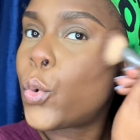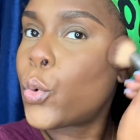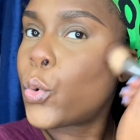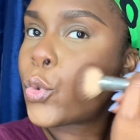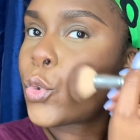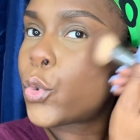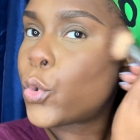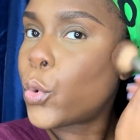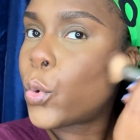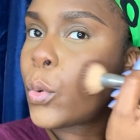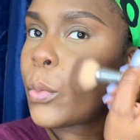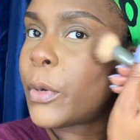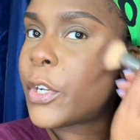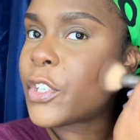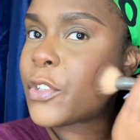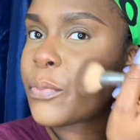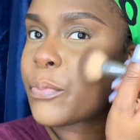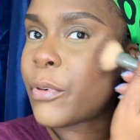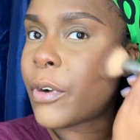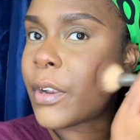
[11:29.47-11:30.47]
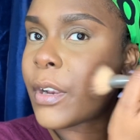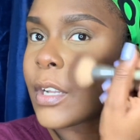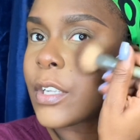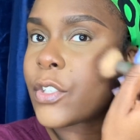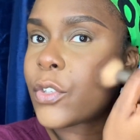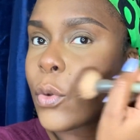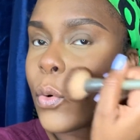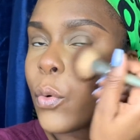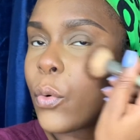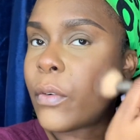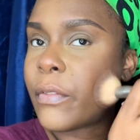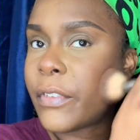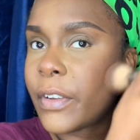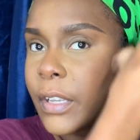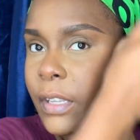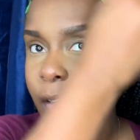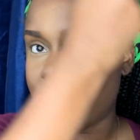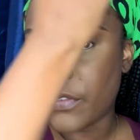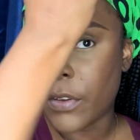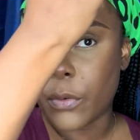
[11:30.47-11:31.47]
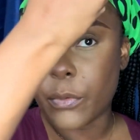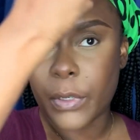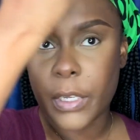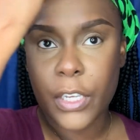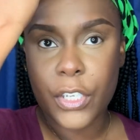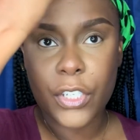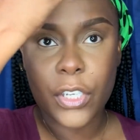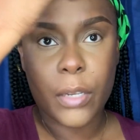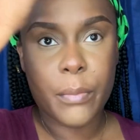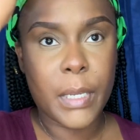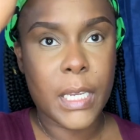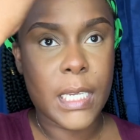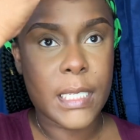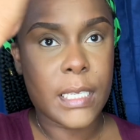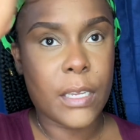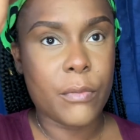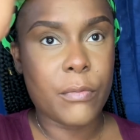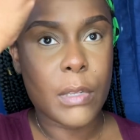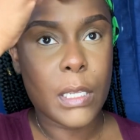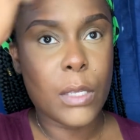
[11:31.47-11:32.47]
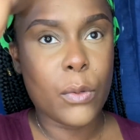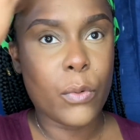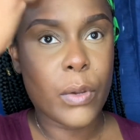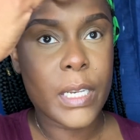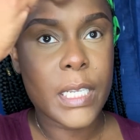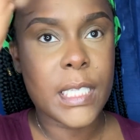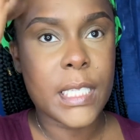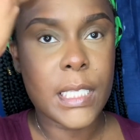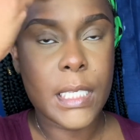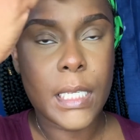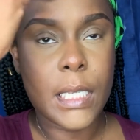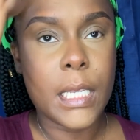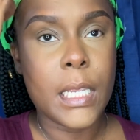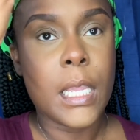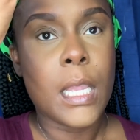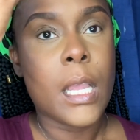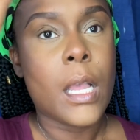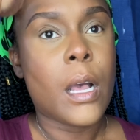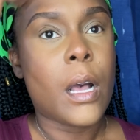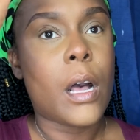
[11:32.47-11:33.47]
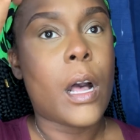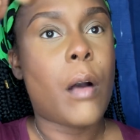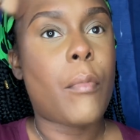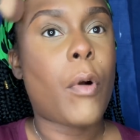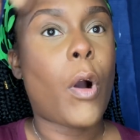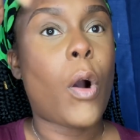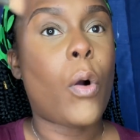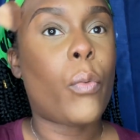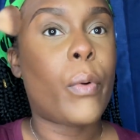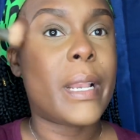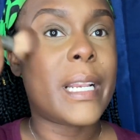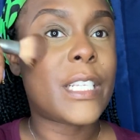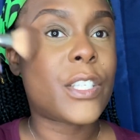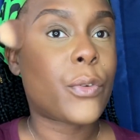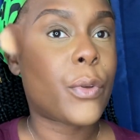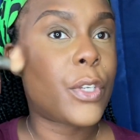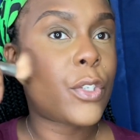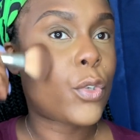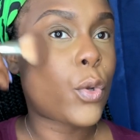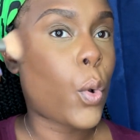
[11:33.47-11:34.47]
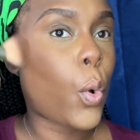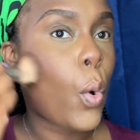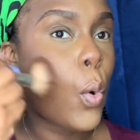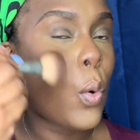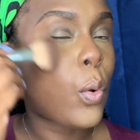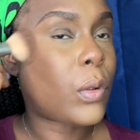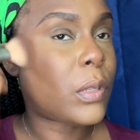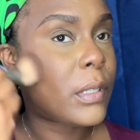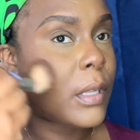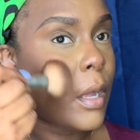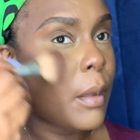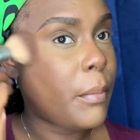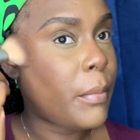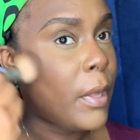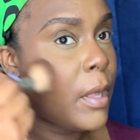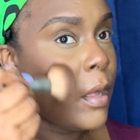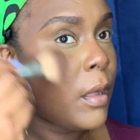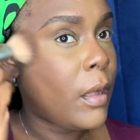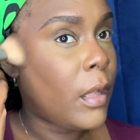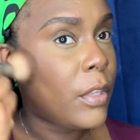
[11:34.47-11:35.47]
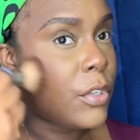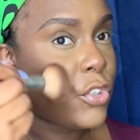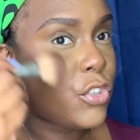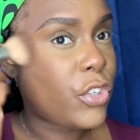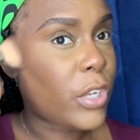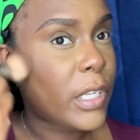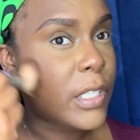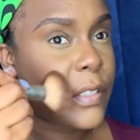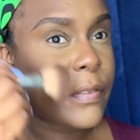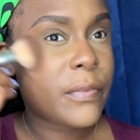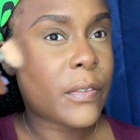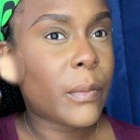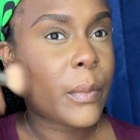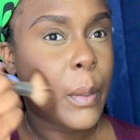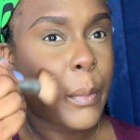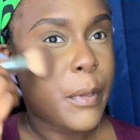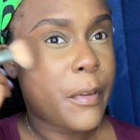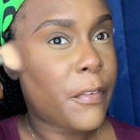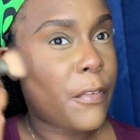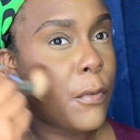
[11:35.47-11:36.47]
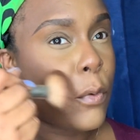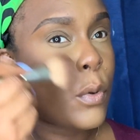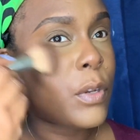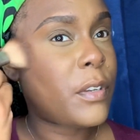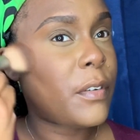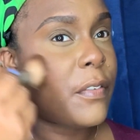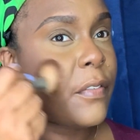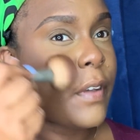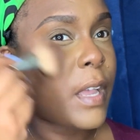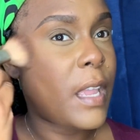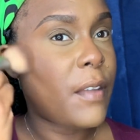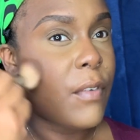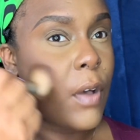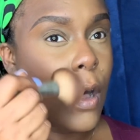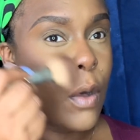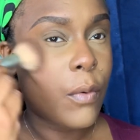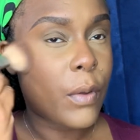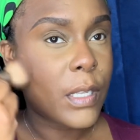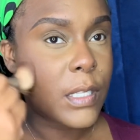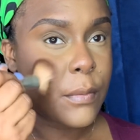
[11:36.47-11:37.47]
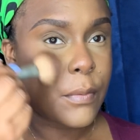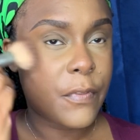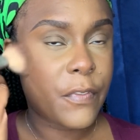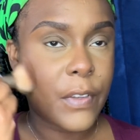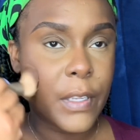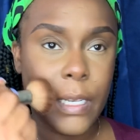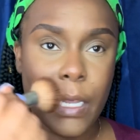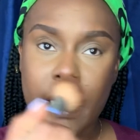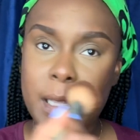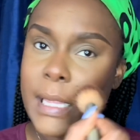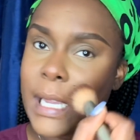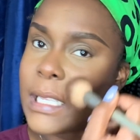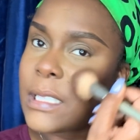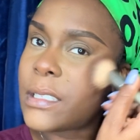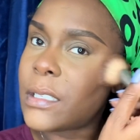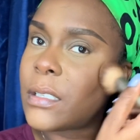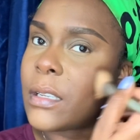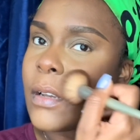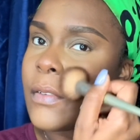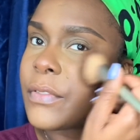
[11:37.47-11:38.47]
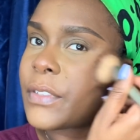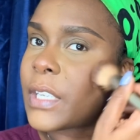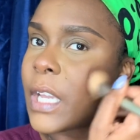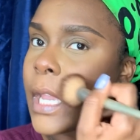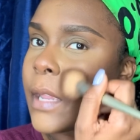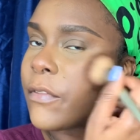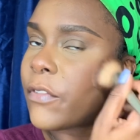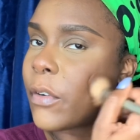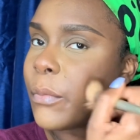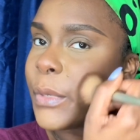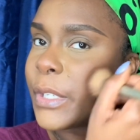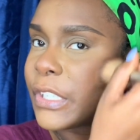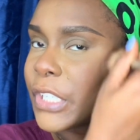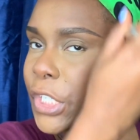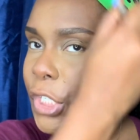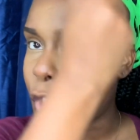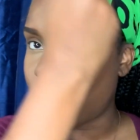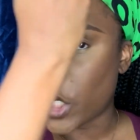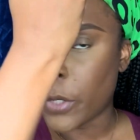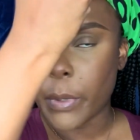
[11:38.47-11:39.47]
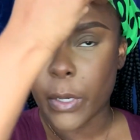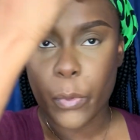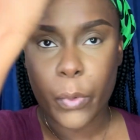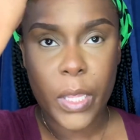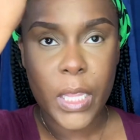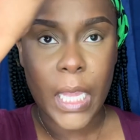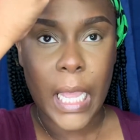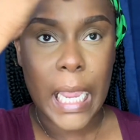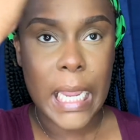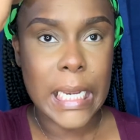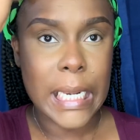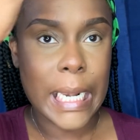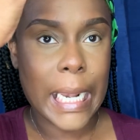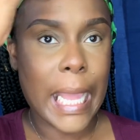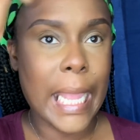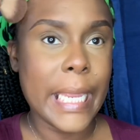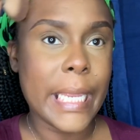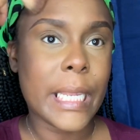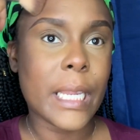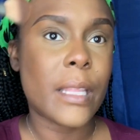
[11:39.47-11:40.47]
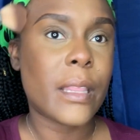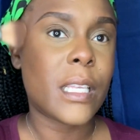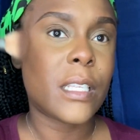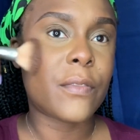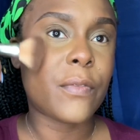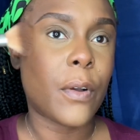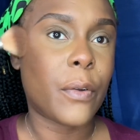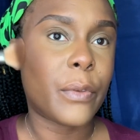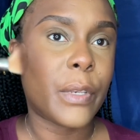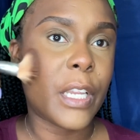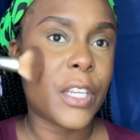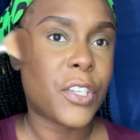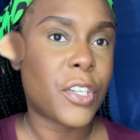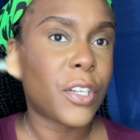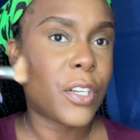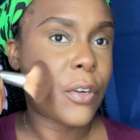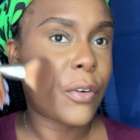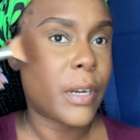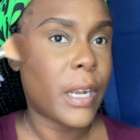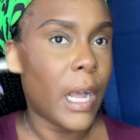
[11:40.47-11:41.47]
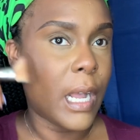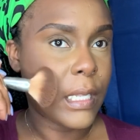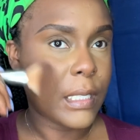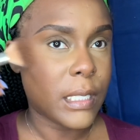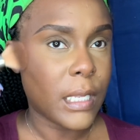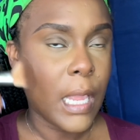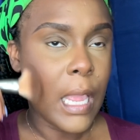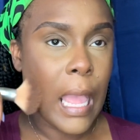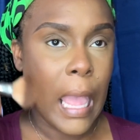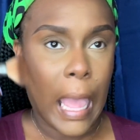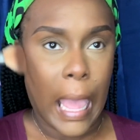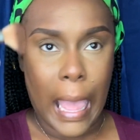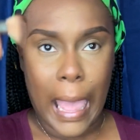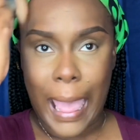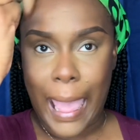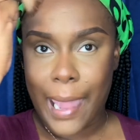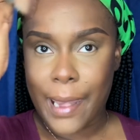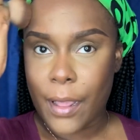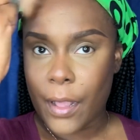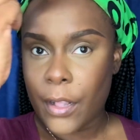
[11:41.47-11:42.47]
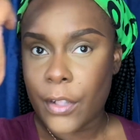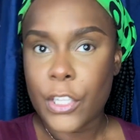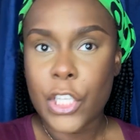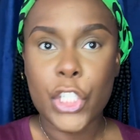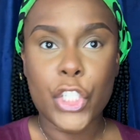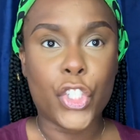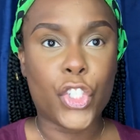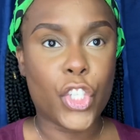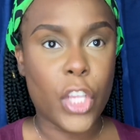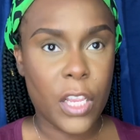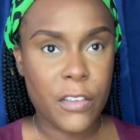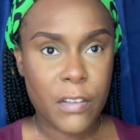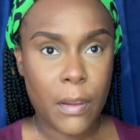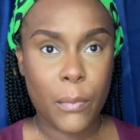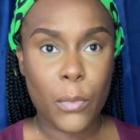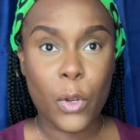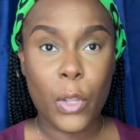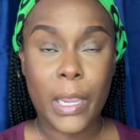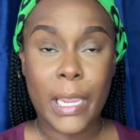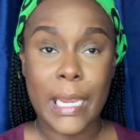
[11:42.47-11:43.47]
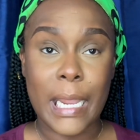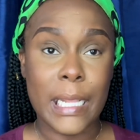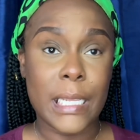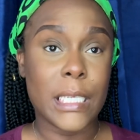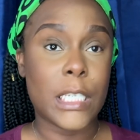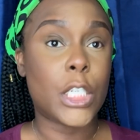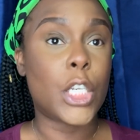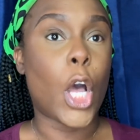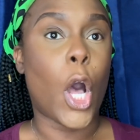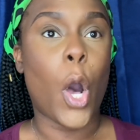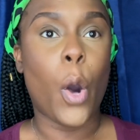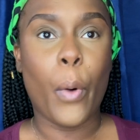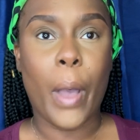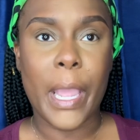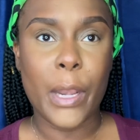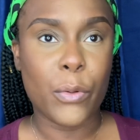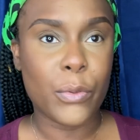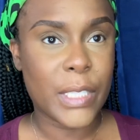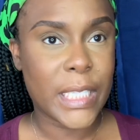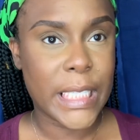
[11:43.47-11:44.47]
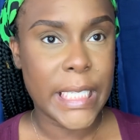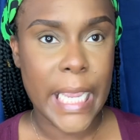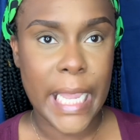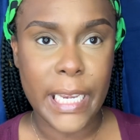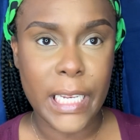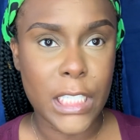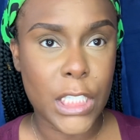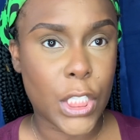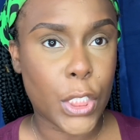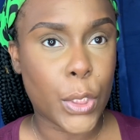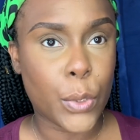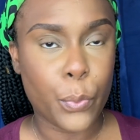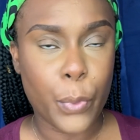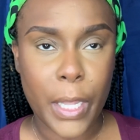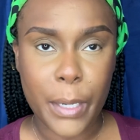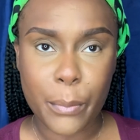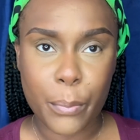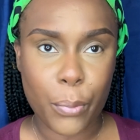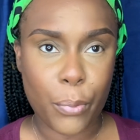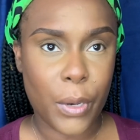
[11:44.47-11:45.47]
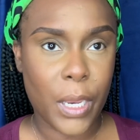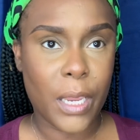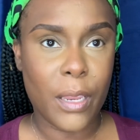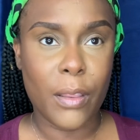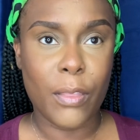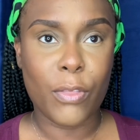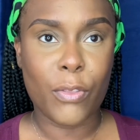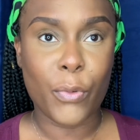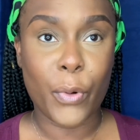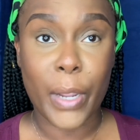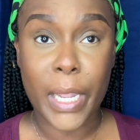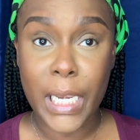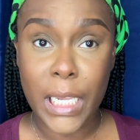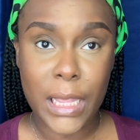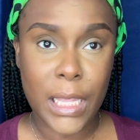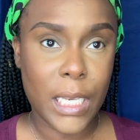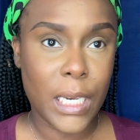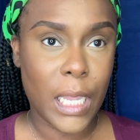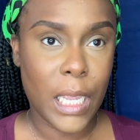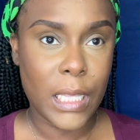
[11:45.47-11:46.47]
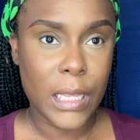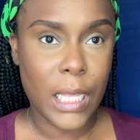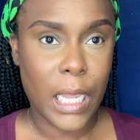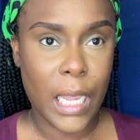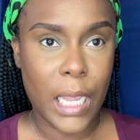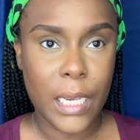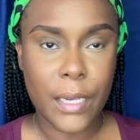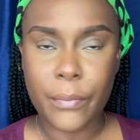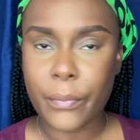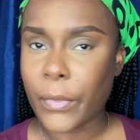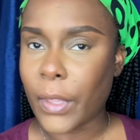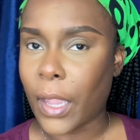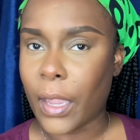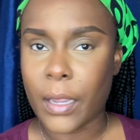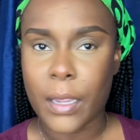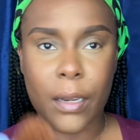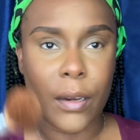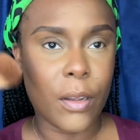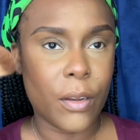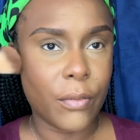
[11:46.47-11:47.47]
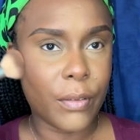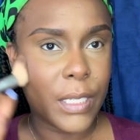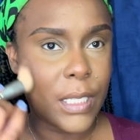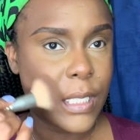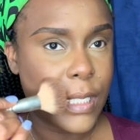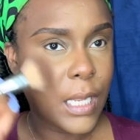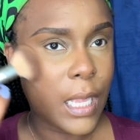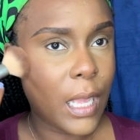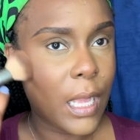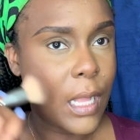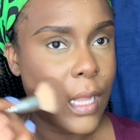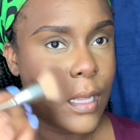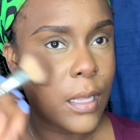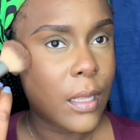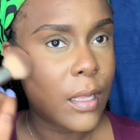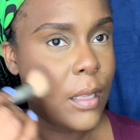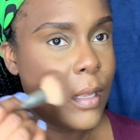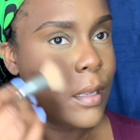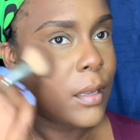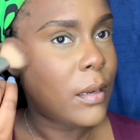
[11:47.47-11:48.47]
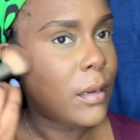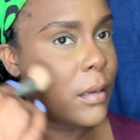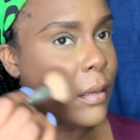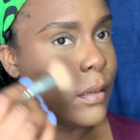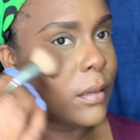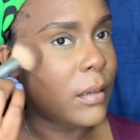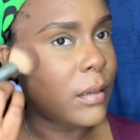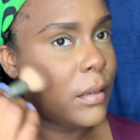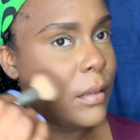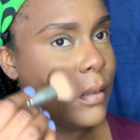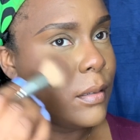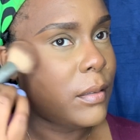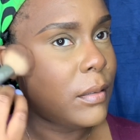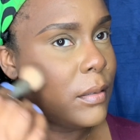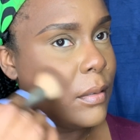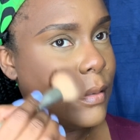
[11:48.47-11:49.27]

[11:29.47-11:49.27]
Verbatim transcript: too much product over the foundation because I really want to see um, how well it's going to hold up just for maybe four to five hours I feel like that's enough time for me to determine whether I like this foundation or not and just from looking at it now I don't see any sweat breaking through or anything like that I can already tell girl